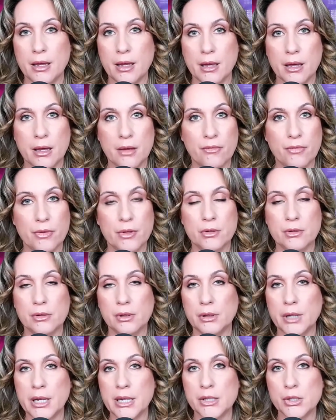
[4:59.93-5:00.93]
If the
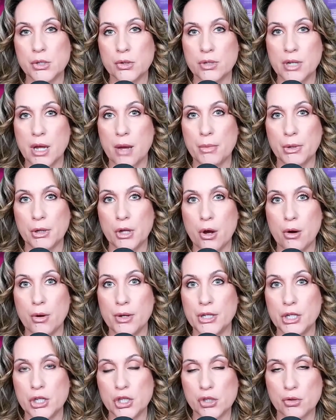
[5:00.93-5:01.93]
links are down below
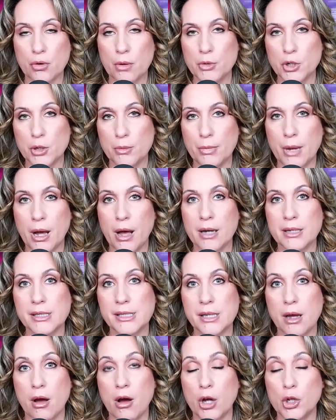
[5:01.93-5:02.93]
in the description
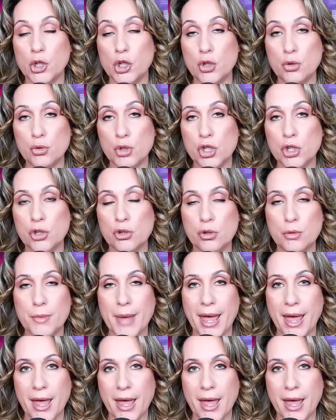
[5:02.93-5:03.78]
box on YouTube